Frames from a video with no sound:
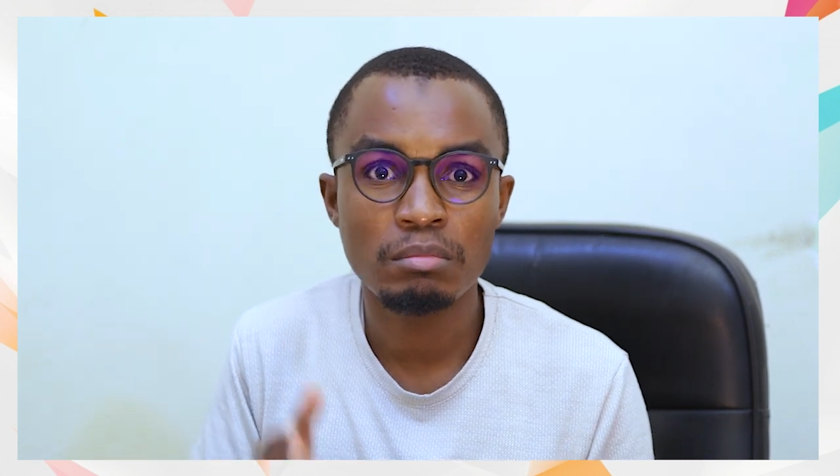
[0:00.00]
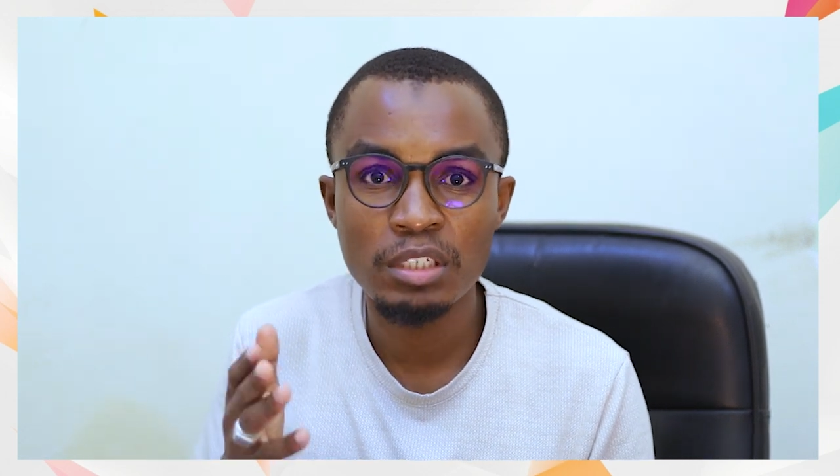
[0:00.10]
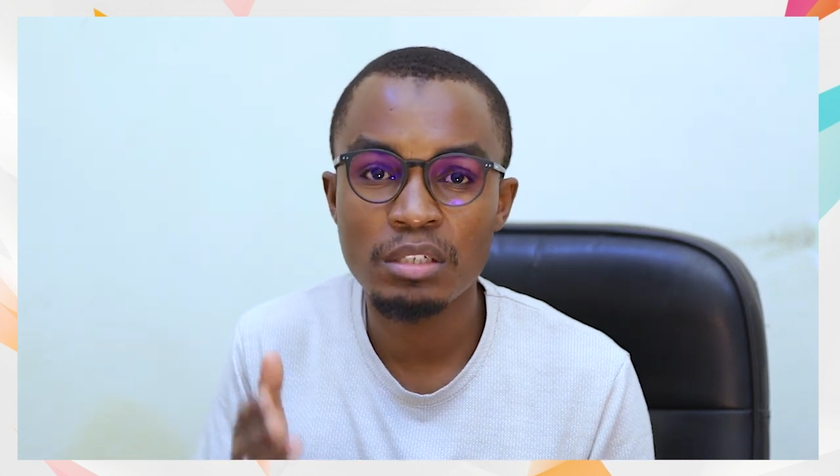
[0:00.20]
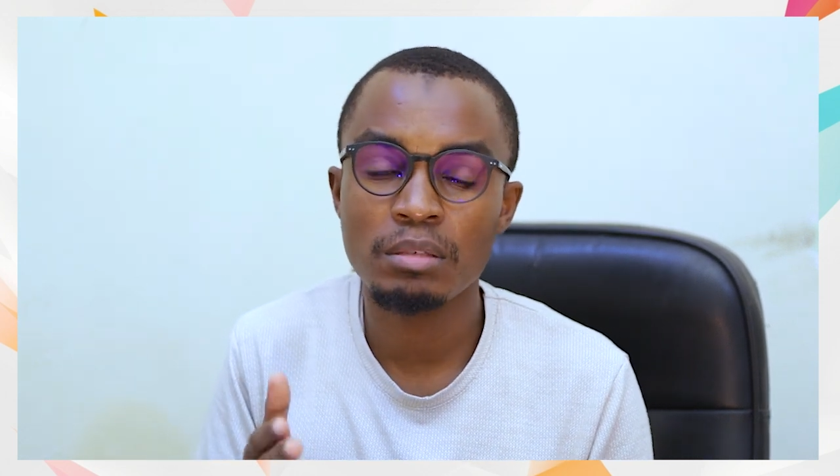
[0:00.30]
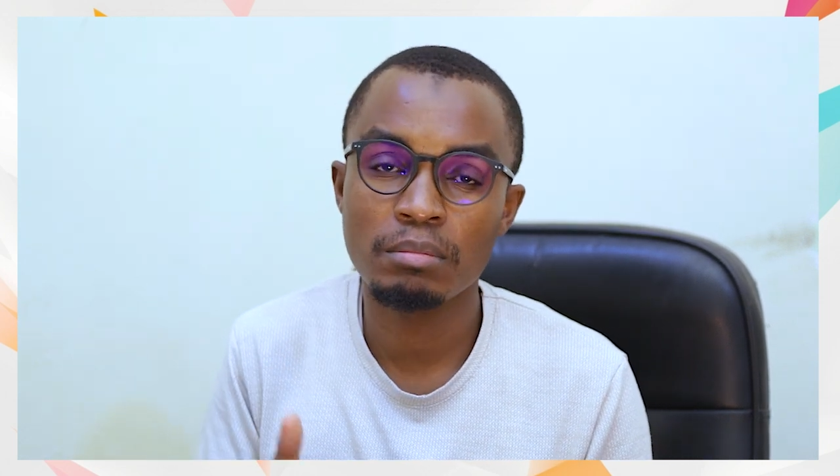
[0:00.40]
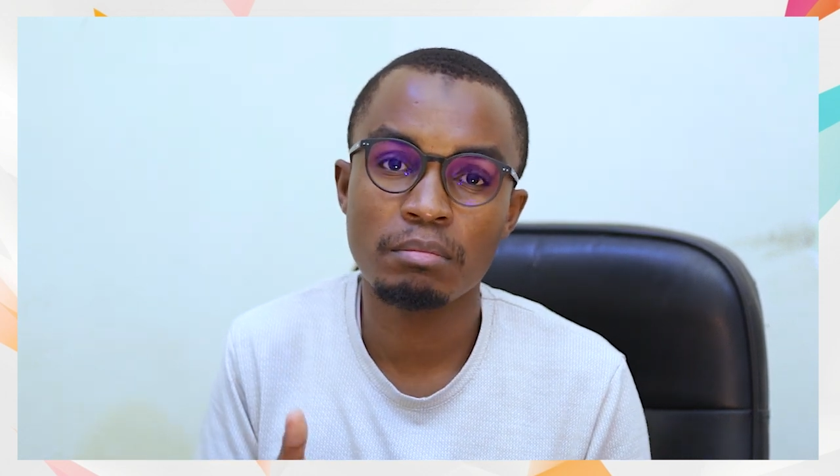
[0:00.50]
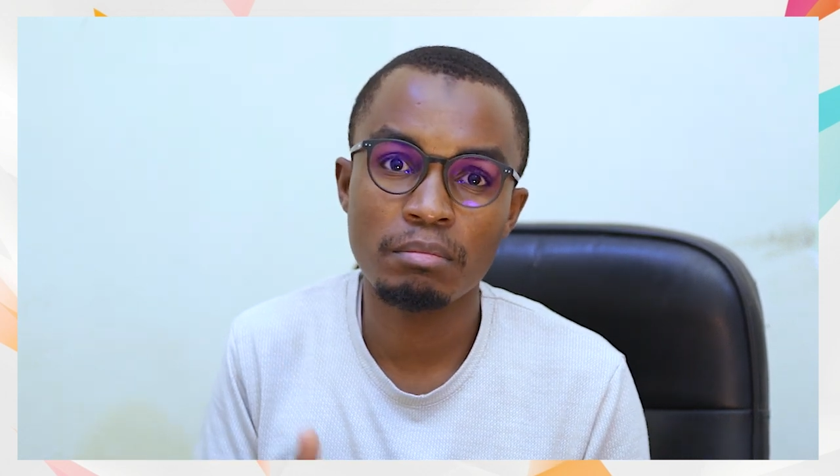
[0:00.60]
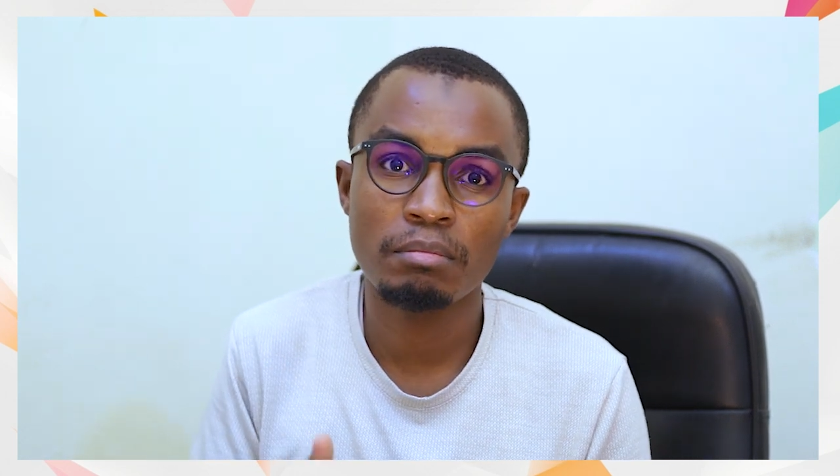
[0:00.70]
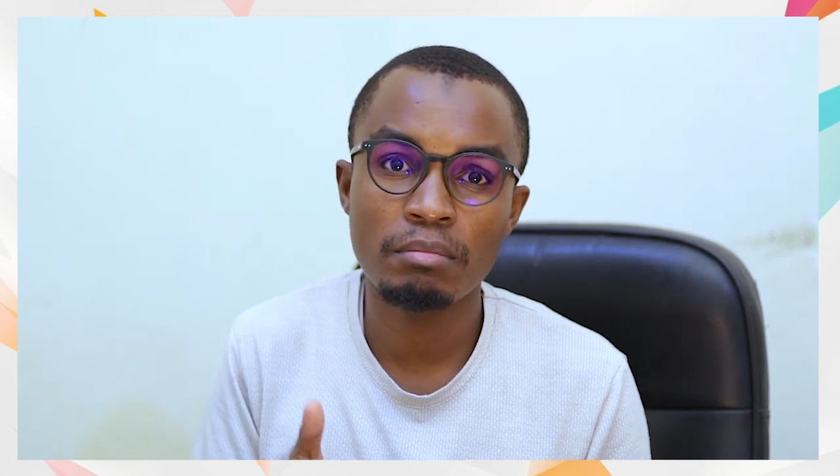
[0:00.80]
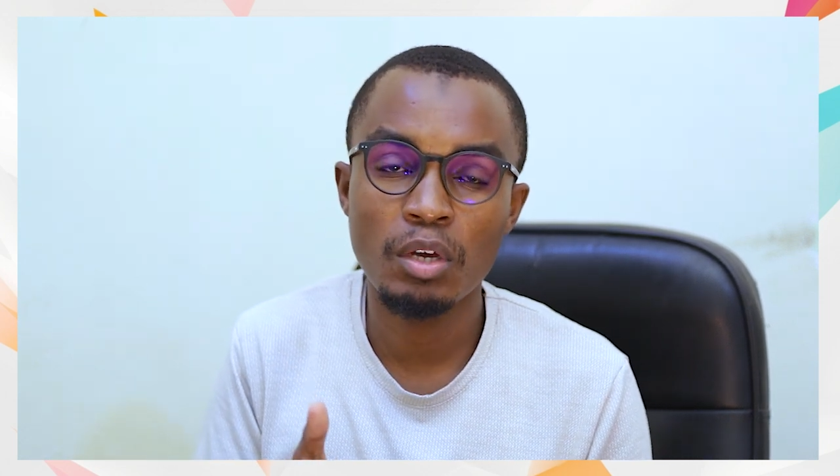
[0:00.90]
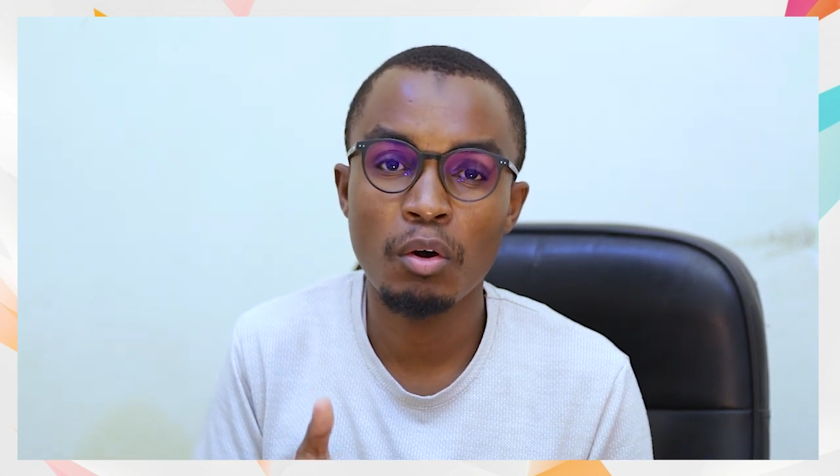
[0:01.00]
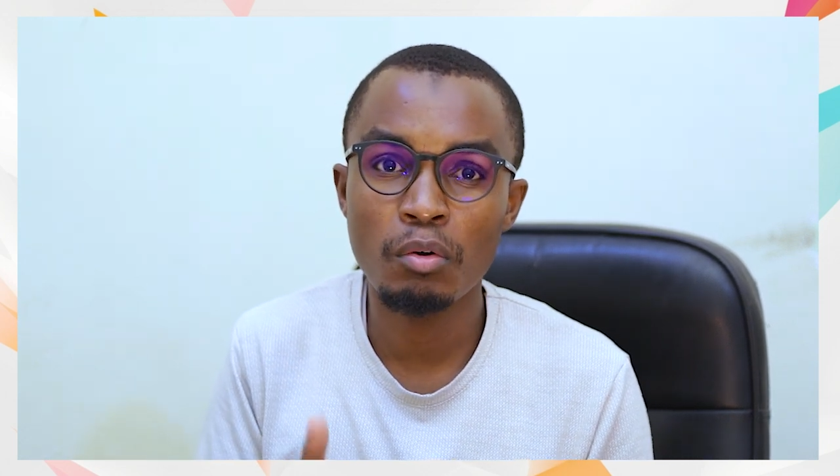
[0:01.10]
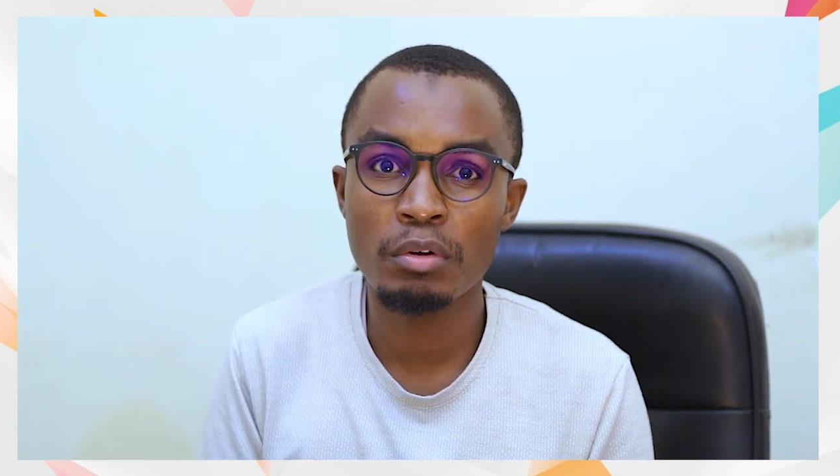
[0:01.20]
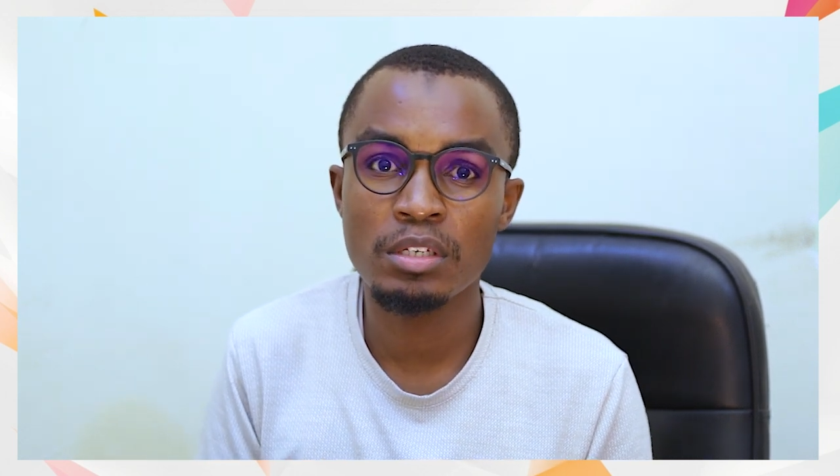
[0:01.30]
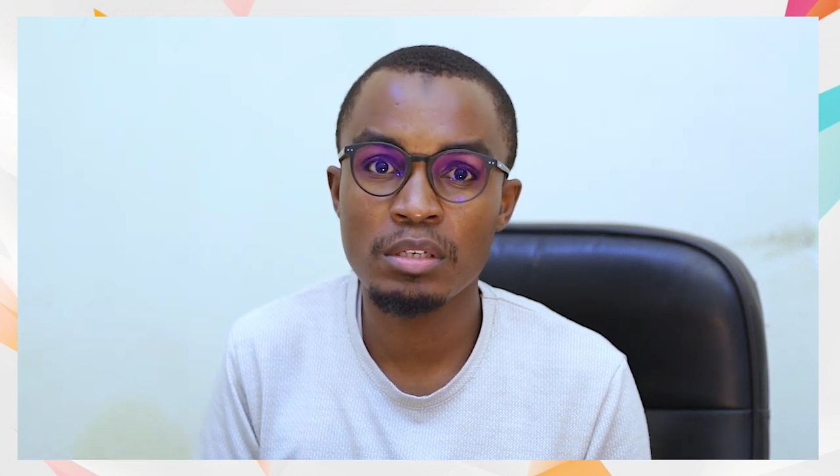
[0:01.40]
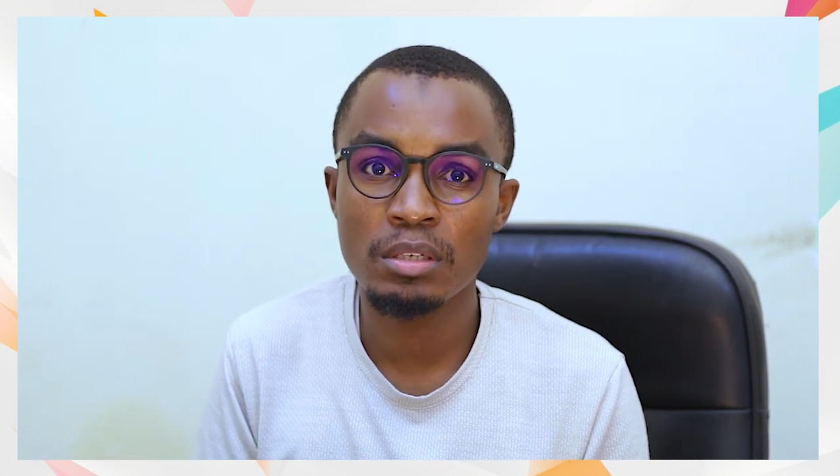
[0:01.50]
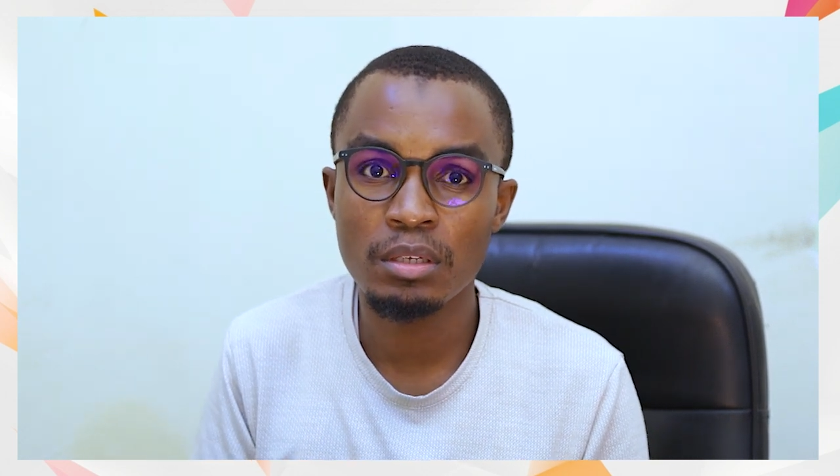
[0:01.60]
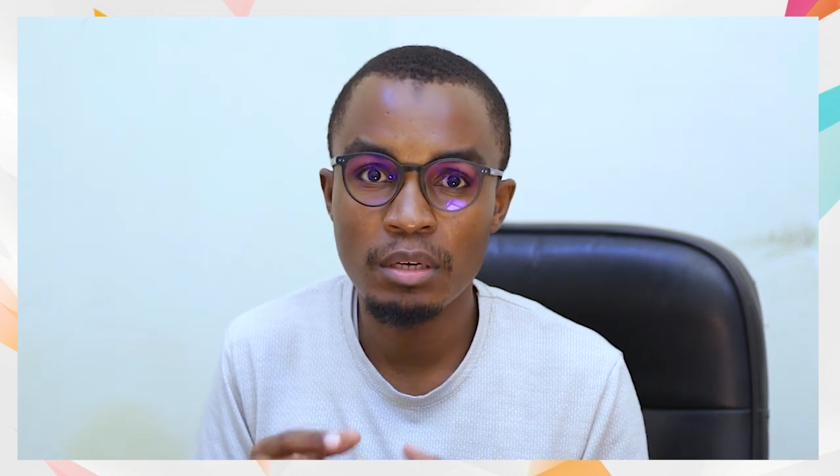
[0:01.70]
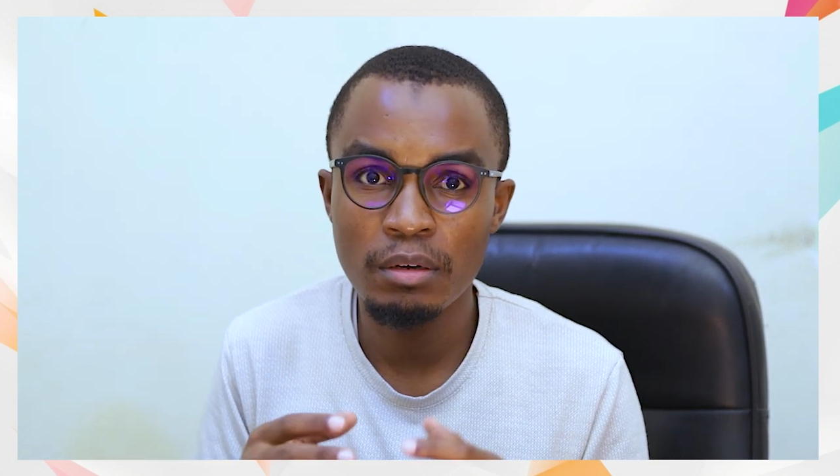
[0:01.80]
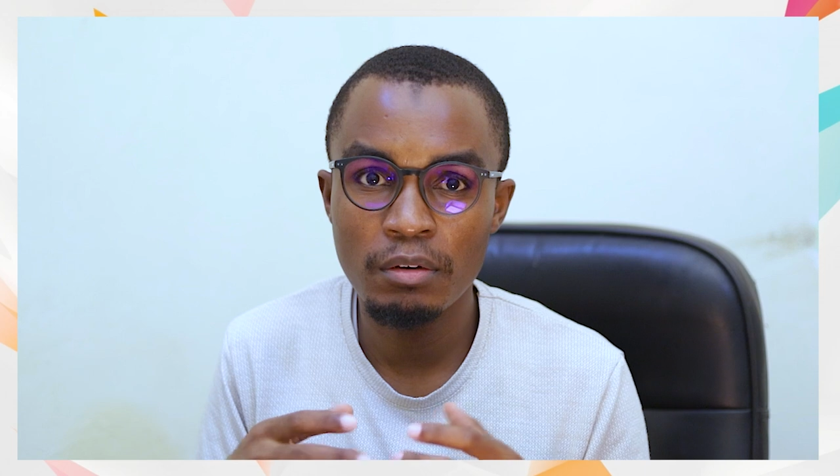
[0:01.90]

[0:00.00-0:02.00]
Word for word: just always